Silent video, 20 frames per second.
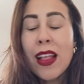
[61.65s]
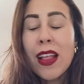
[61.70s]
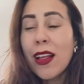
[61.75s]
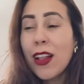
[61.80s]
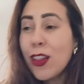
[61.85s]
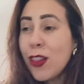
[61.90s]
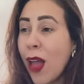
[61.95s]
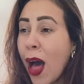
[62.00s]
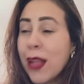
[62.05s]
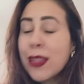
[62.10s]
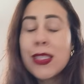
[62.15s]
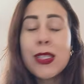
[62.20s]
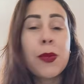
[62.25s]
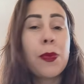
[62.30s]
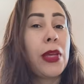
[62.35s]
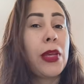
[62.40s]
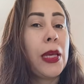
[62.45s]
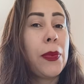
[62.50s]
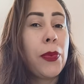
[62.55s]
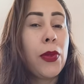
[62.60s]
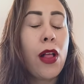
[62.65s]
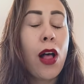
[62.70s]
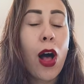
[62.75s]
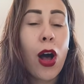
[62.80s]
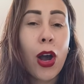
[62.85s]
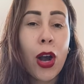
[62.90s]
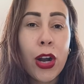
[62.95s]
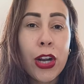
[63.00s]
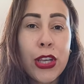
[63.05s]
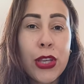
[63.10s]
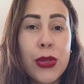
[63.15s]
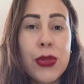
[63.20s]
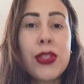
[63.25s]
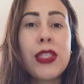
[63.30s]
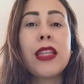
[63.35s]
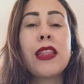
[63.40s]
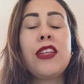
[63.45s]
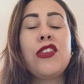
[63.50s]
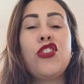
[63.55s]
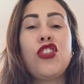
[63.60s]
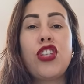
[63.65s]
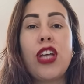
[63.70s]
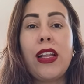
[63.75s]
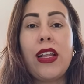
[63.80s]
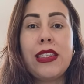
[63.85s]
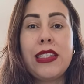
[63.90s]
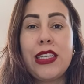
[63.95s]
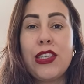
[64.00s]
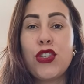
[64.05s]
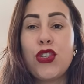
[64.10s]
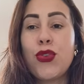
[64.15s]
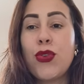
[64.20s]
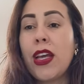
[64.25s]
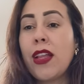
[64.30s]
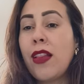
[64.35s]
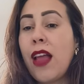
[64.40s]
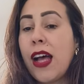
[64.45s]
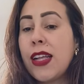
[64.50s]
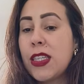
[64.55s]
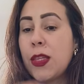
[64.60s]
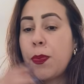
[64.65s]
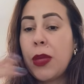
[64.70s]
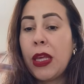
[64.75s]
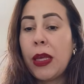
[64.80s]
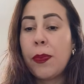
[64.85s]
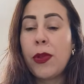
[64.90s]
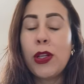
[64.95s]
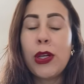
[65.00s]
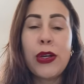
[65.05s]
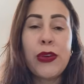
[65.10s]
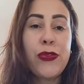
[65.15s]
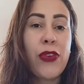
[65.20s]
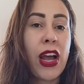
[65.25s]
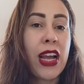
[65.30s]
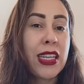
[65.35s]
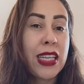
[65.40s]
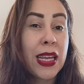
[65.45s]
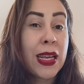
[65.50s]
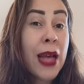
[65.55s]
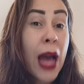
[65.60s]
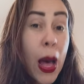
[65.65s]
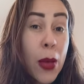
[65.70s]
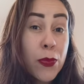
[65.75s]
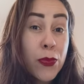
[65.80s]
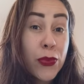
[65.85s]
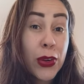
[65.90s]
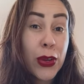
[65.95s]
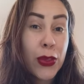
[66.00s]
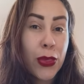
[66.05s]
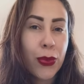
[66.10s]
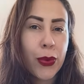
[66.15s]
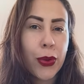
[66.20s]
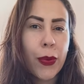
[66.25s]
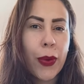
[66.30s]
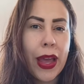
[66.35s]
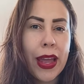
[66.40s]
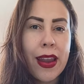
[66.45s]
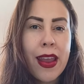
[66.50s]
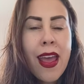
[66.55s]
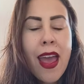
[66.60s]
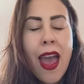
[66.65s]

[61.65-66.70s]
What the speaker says: Lots of people are using this gelatin trick. Lots of people are finding comfort through it.